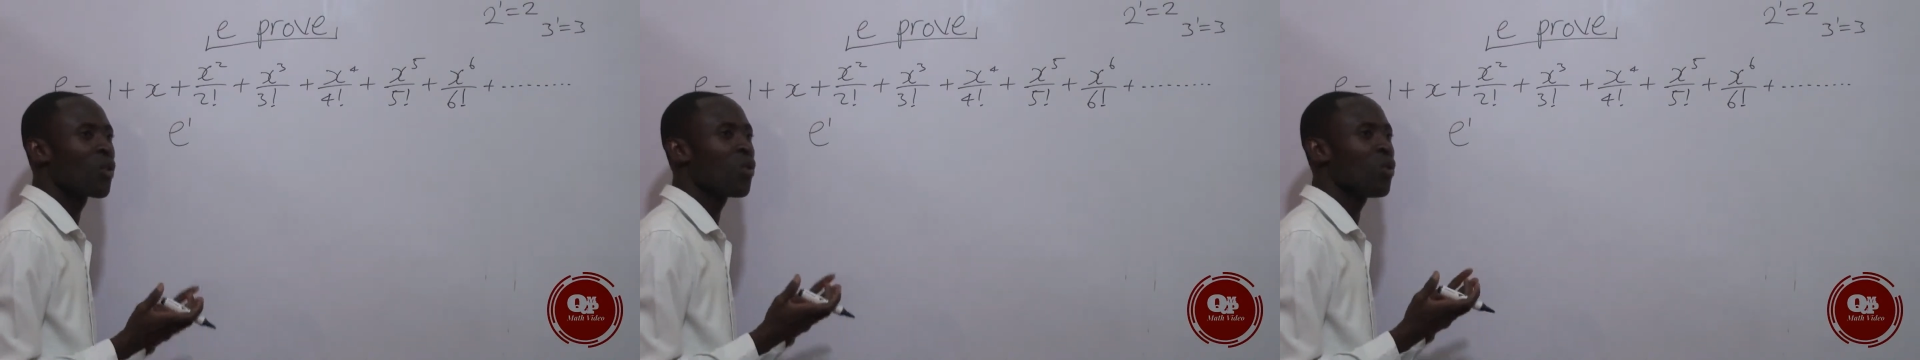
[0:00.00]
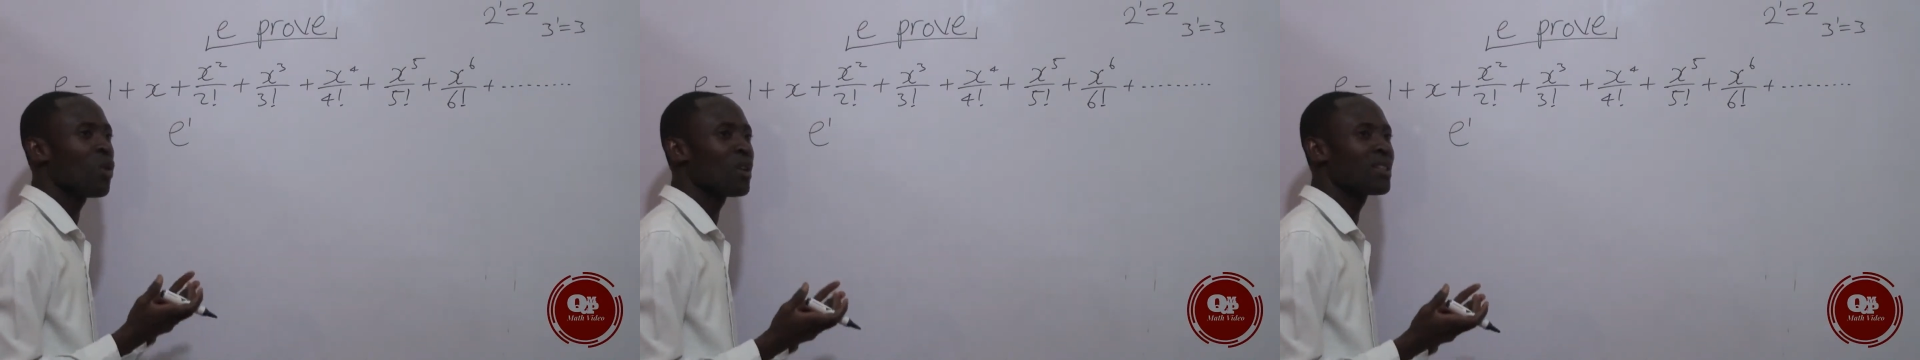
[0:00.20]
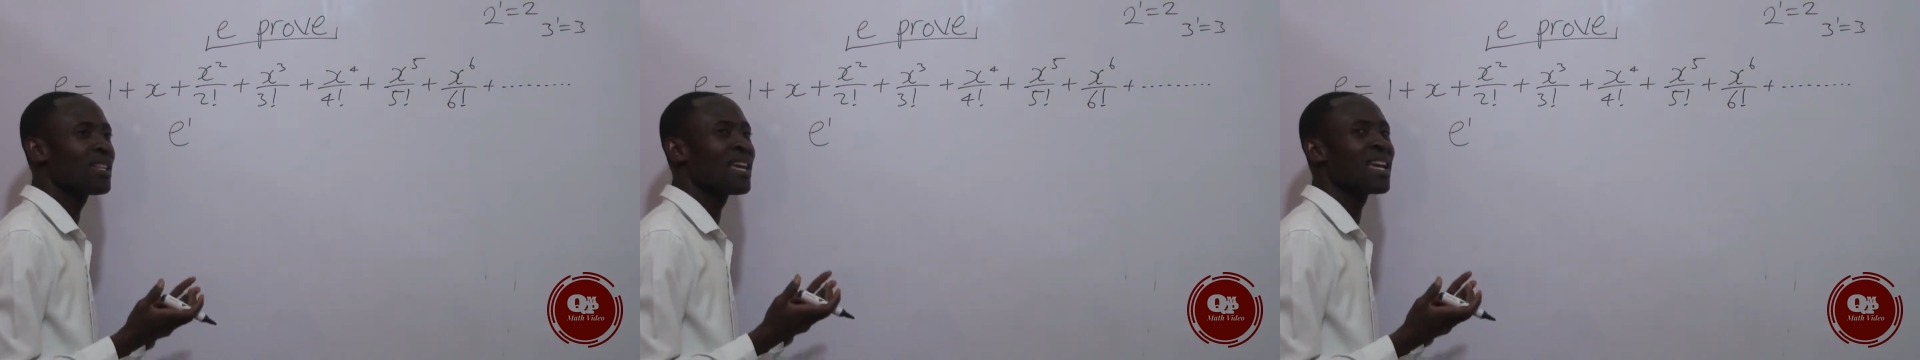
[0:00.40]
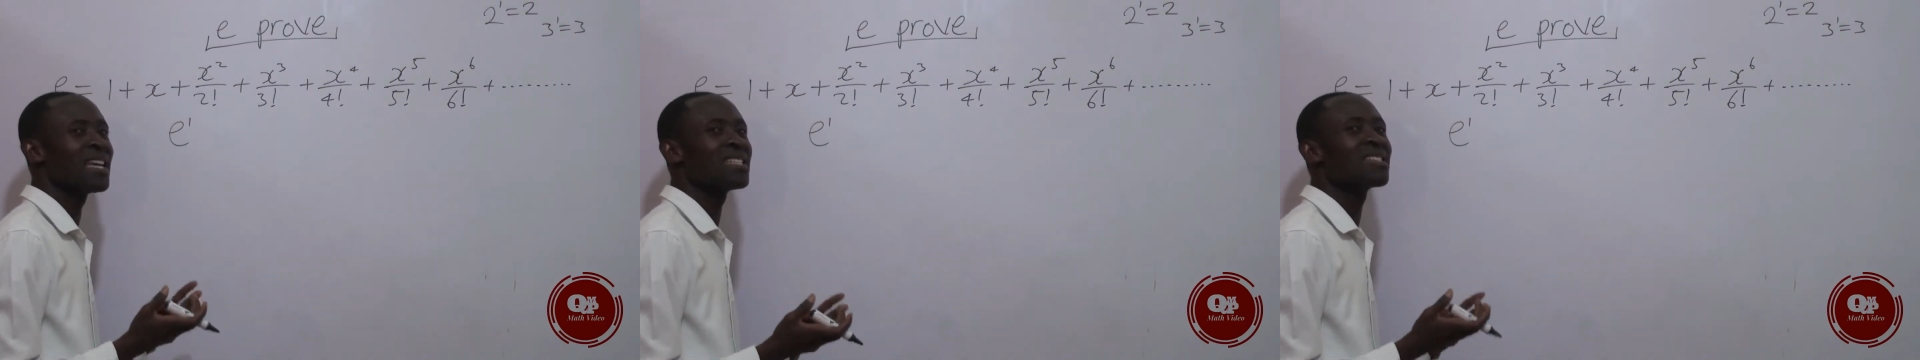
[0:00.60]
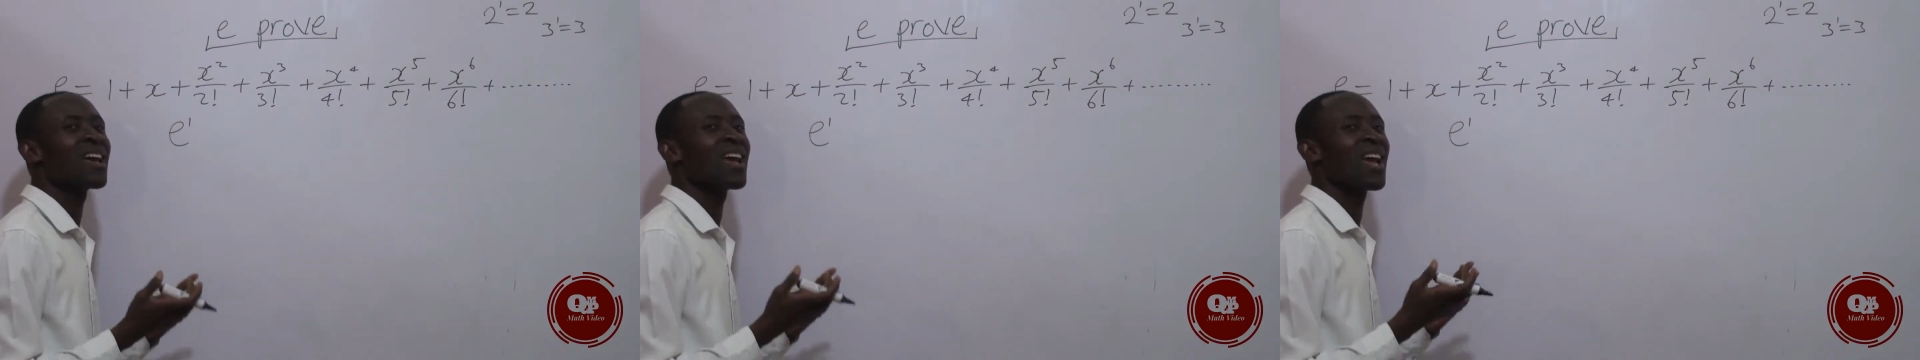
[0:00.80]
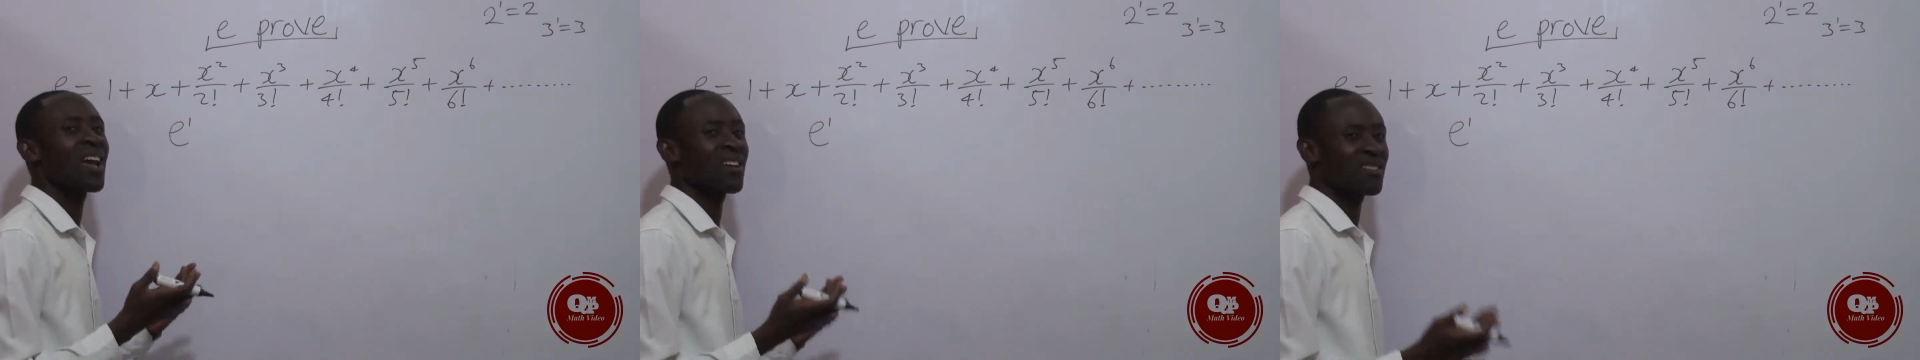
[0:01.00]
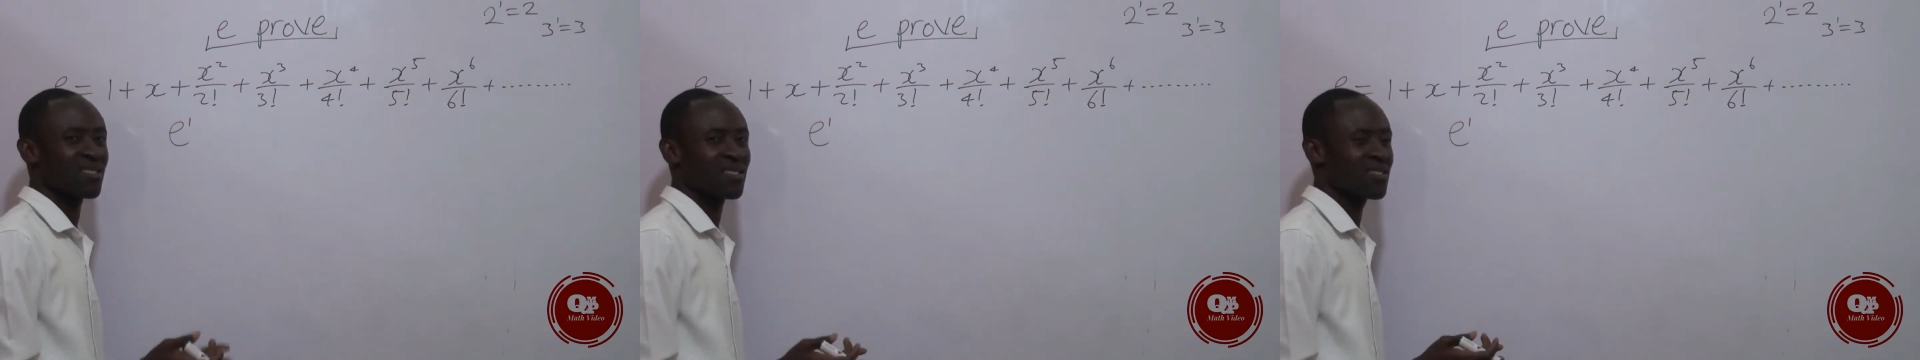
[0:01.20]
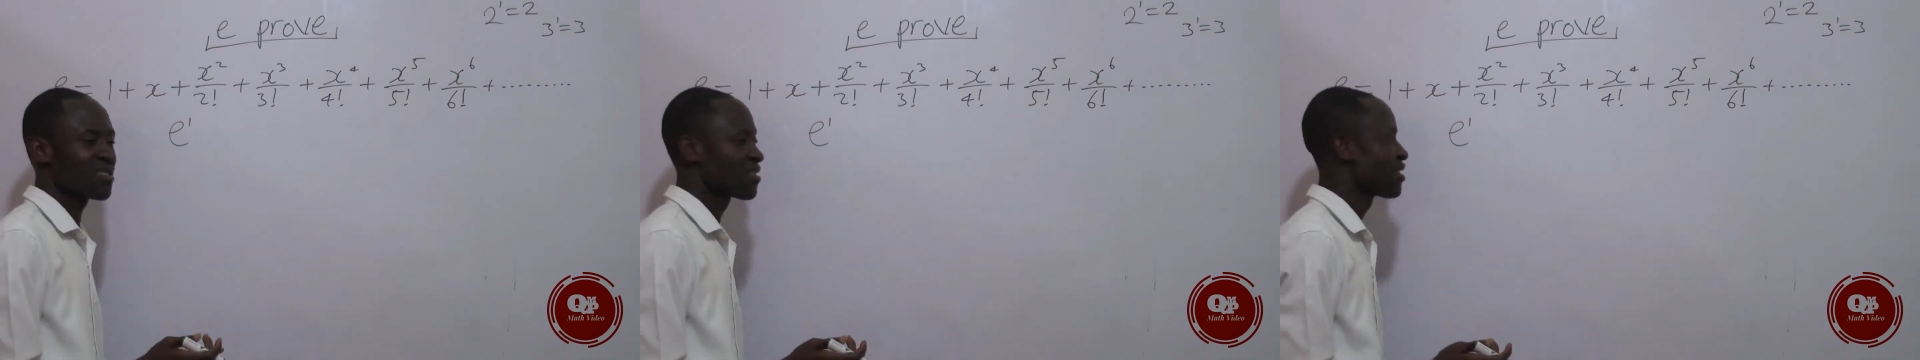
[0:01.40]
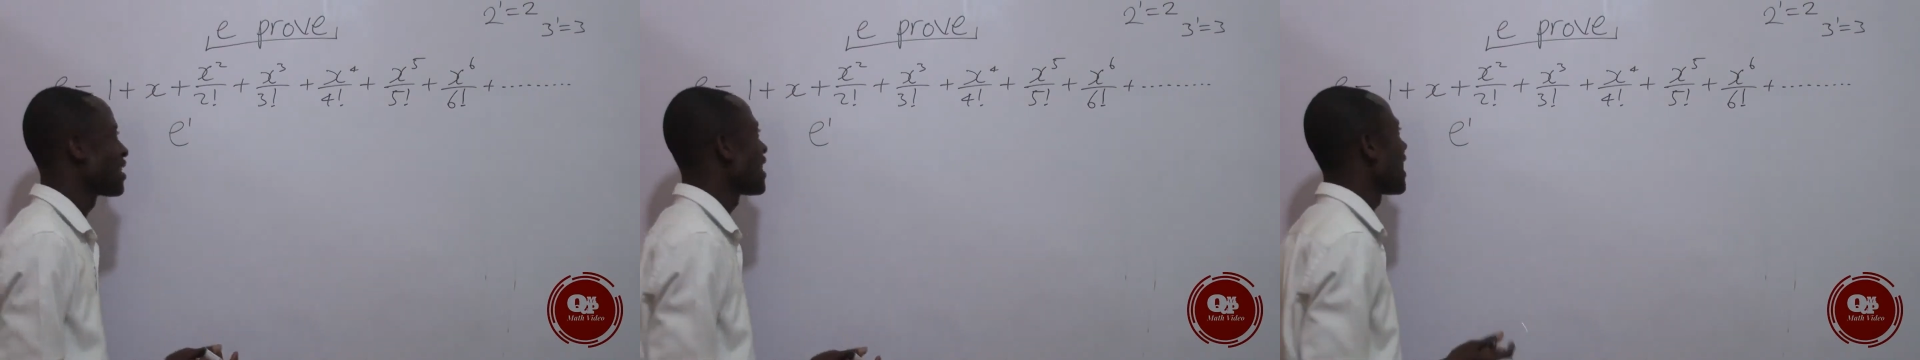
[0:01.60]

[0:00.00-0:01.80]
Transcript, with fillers: What is x?